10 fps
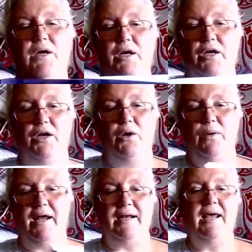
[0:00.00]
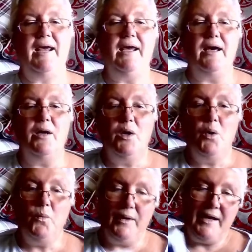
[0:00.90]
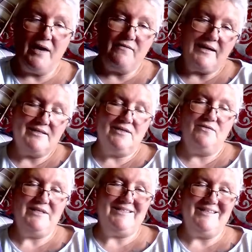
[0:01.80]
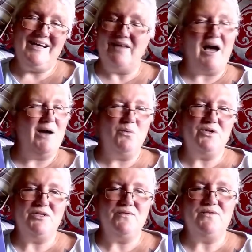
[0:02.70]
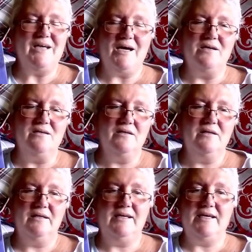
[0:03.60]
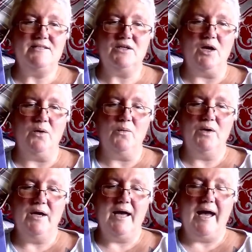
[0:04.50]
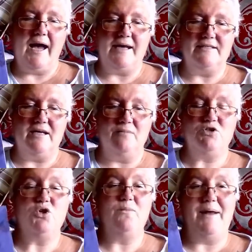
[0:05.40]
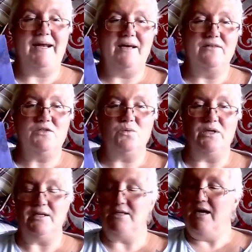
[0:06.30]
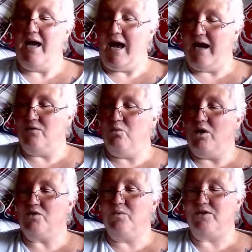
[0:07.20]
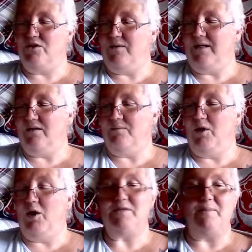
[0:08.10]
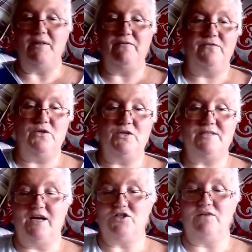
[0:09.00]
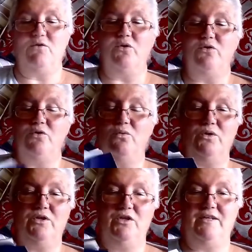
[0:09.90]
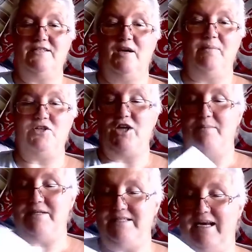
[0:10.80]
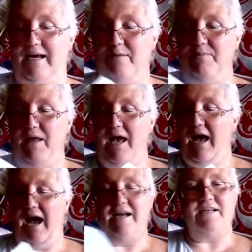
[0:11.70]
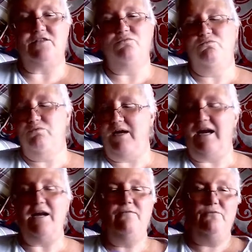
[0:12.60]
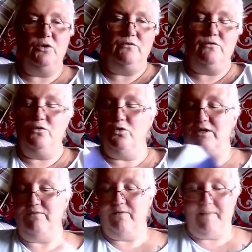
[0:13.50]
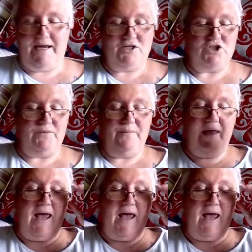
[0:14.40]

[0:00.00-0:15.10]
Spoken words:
You know, in here, we have activities in here that I wouldn't have done years ago, and I'm sure many others wouldn't. And what we're doing at the moment, I'm at the first section. I've gone through all these couple of chapters here, and it's really full of good information.